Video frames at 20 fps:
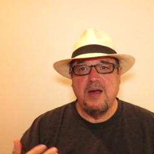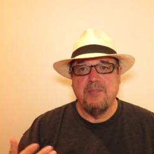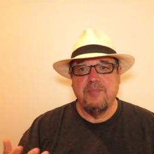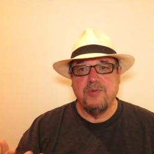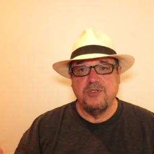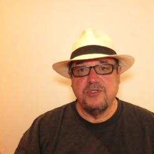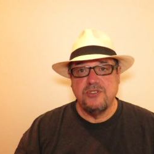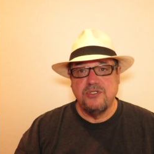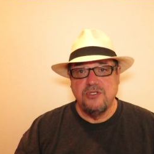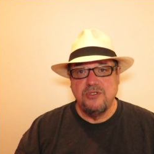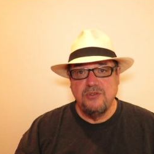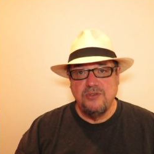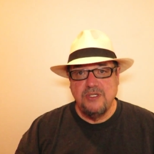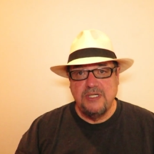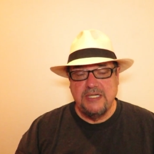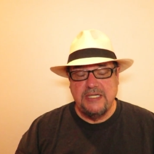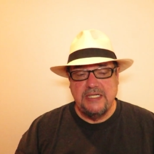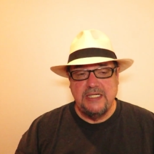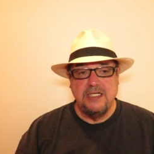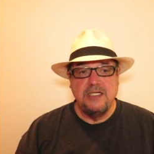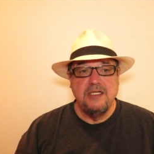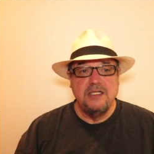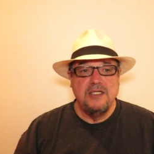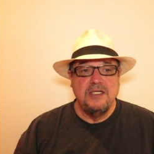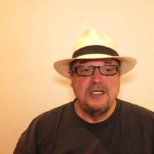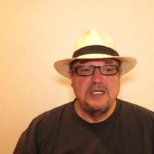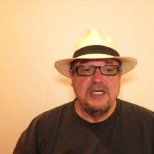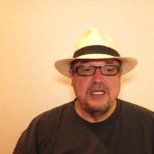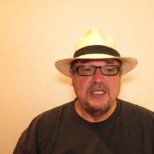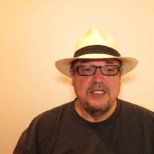opportunity
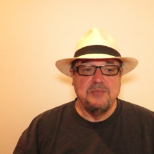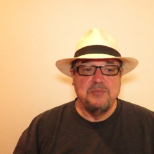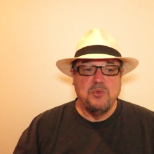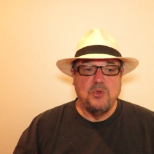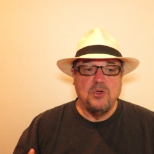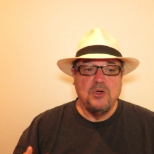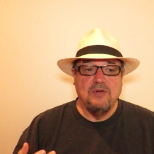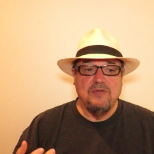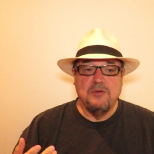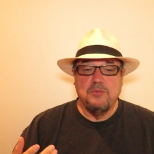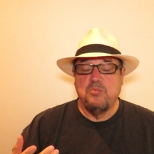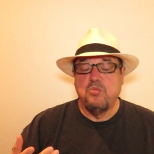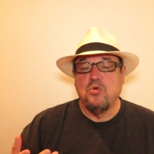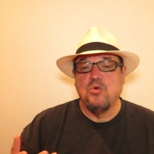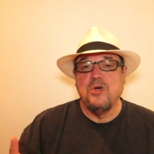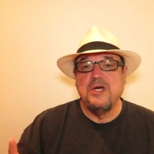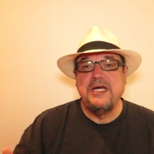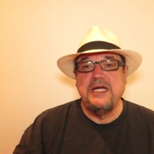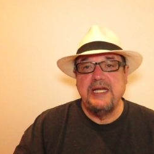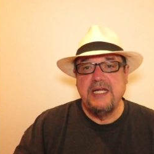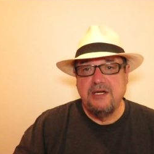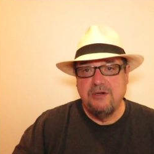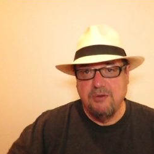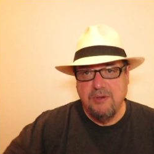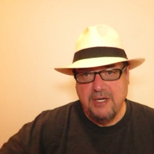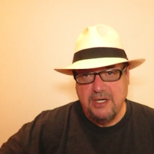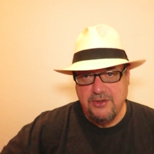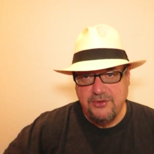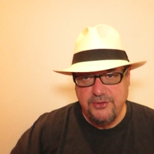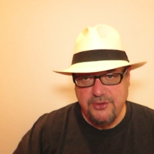and the more of a breeding
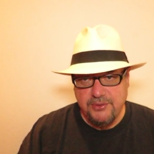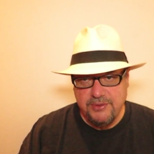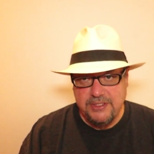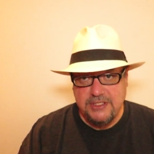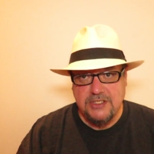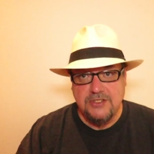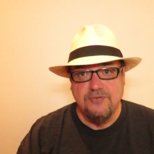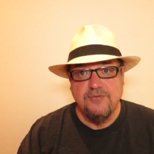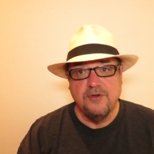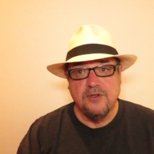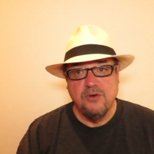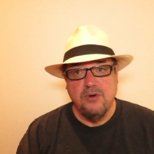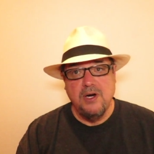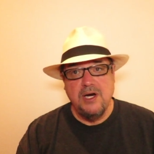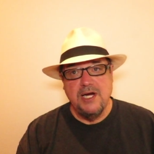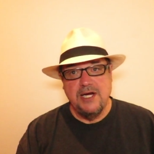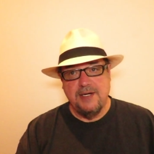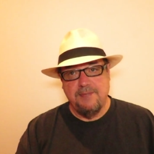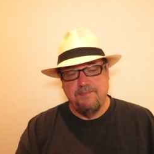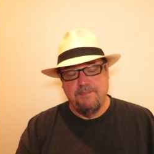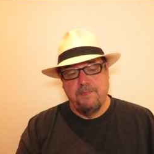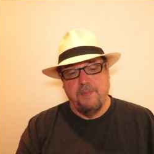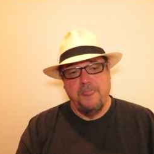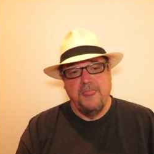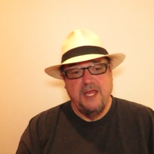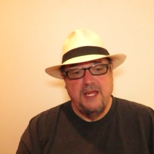ground there is for crime.